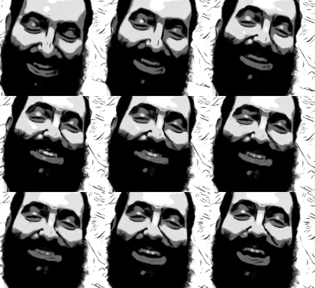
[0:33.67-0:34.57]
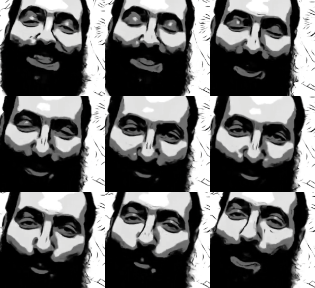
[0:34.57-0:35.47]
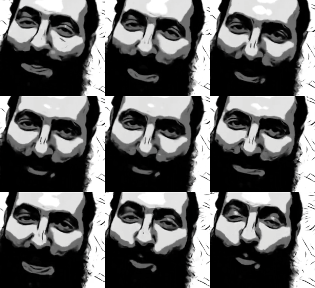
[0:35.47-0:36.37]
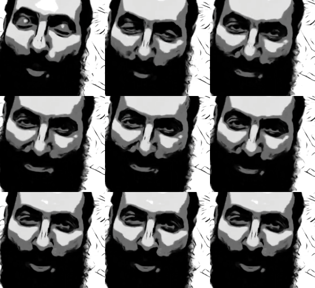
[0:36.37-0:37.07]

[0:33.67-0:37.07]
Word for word: since I love one-liners and quotes,